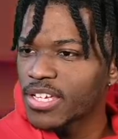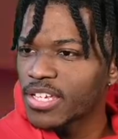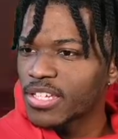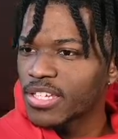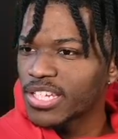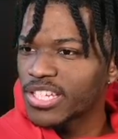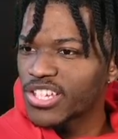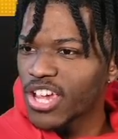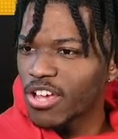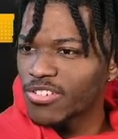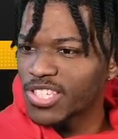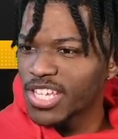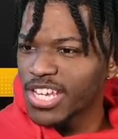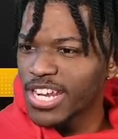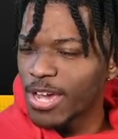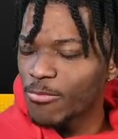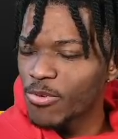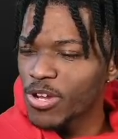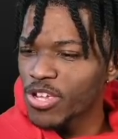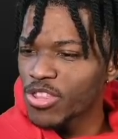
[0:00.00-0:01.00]
Did y'all see
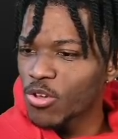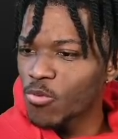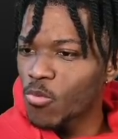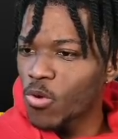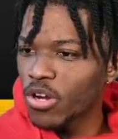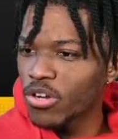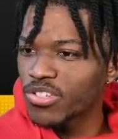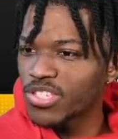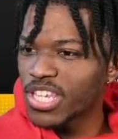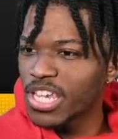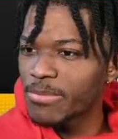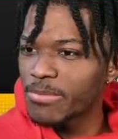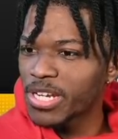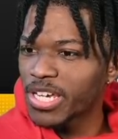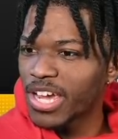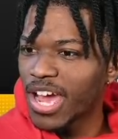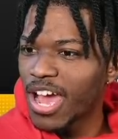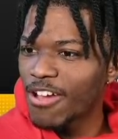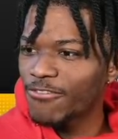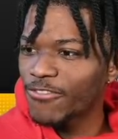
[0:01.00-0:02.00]
that? We were the worst team in the
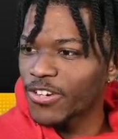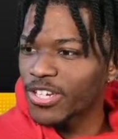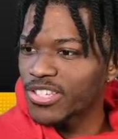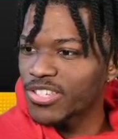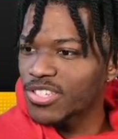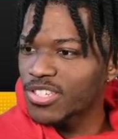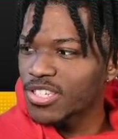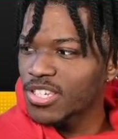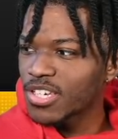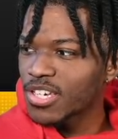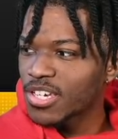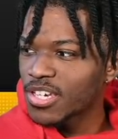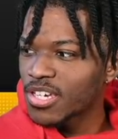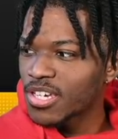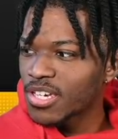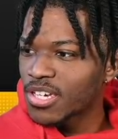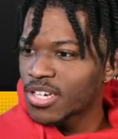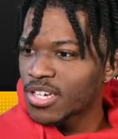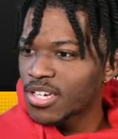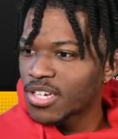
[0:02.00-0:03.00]
conference.
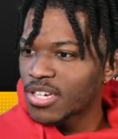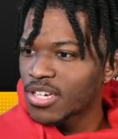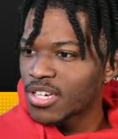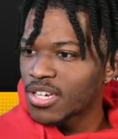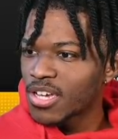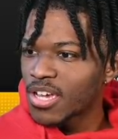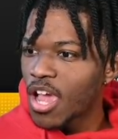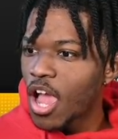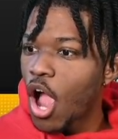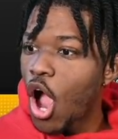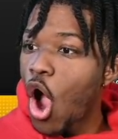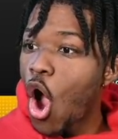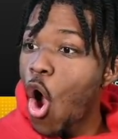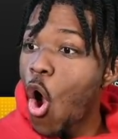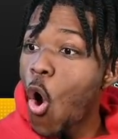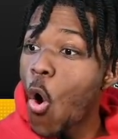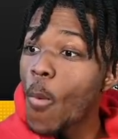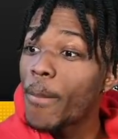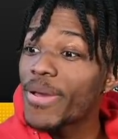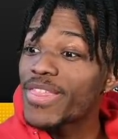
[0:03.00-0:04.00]

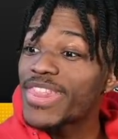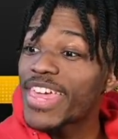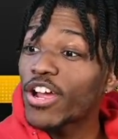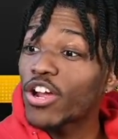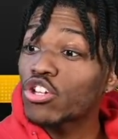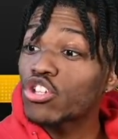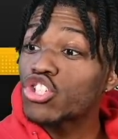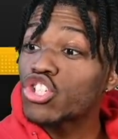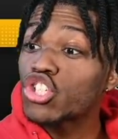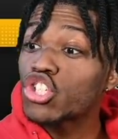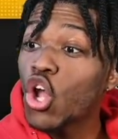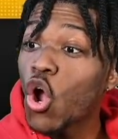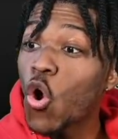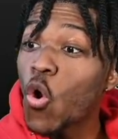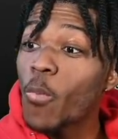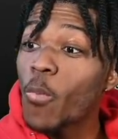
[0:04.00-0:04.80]
Oh, but there are so